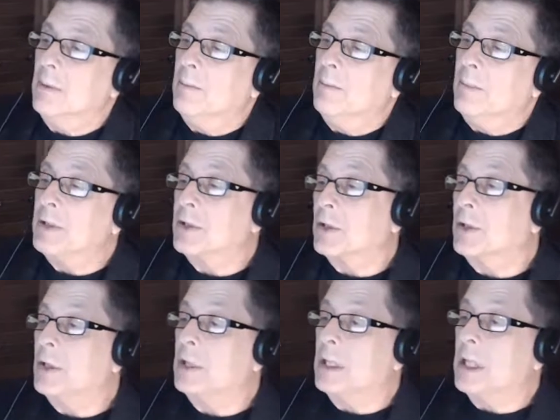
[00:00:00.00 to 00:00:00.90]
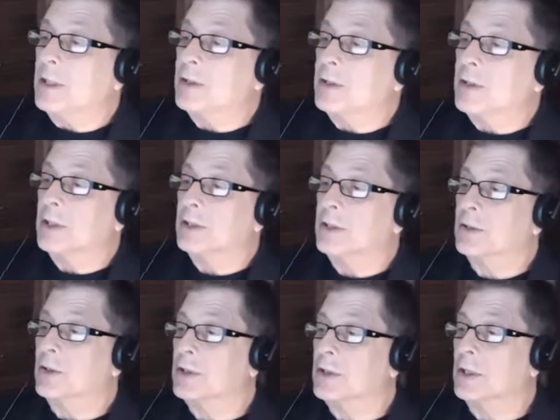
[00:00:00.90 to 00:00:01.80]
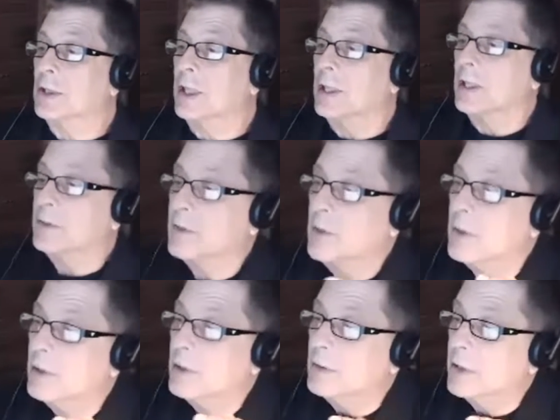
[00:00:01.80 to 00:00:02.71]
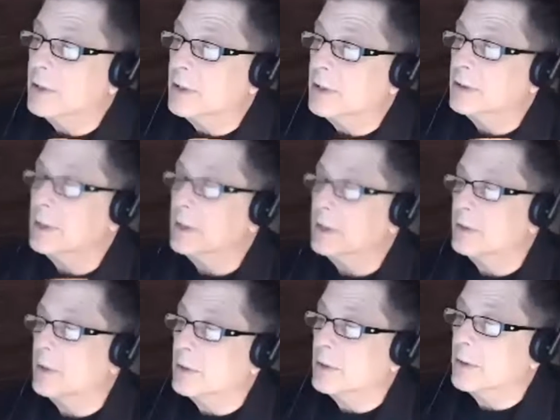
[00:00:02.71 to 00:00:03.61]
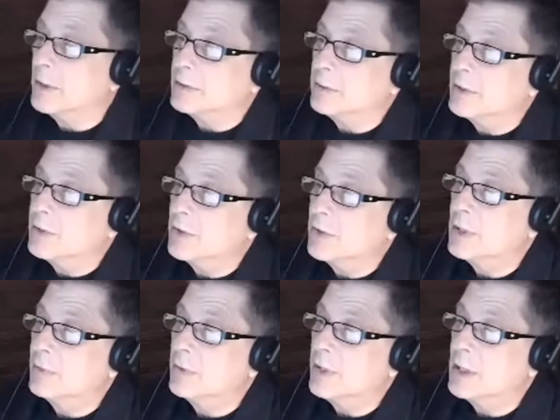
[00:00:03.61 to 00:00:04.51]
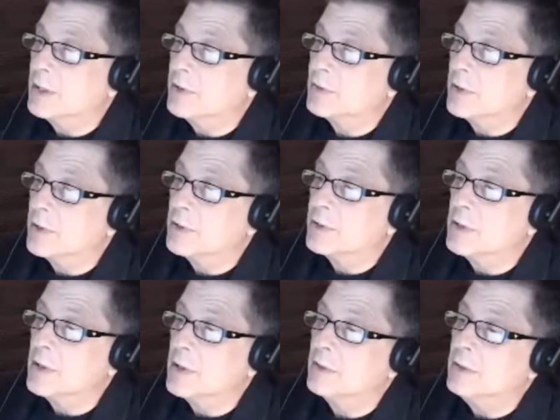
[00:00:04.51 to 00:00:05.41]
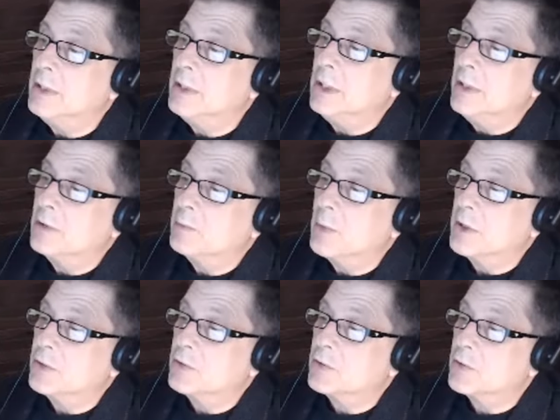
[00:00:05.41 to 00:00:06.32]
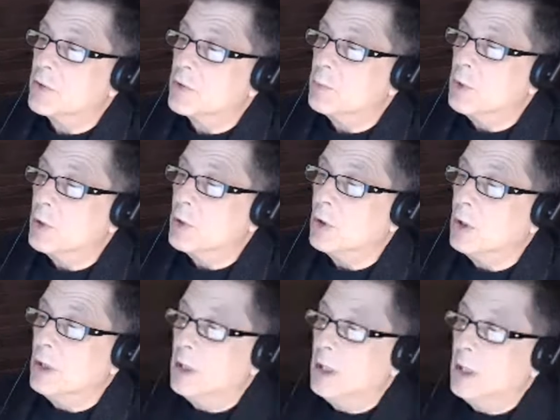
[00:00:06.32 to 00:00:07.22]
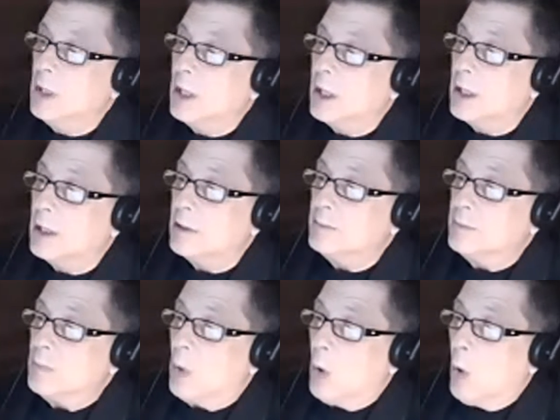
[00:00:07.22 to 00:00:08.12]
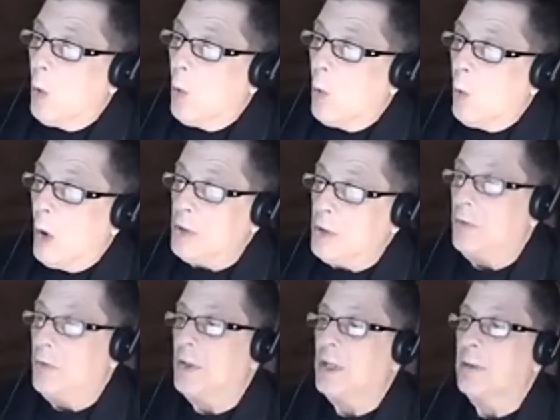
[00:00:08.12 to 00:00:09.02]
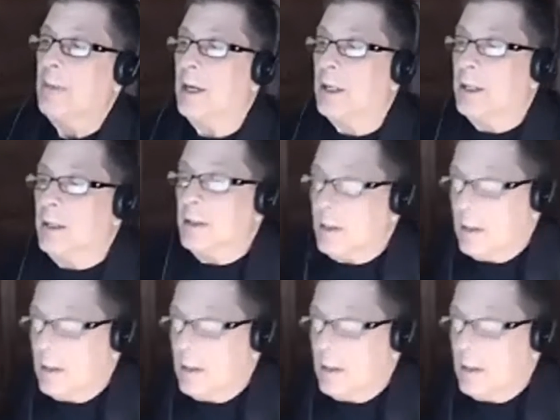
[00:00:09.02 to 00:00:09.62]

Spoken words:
basically let Justin let us know, let our Senate legislators know, sponsors of this bill, what you think about it.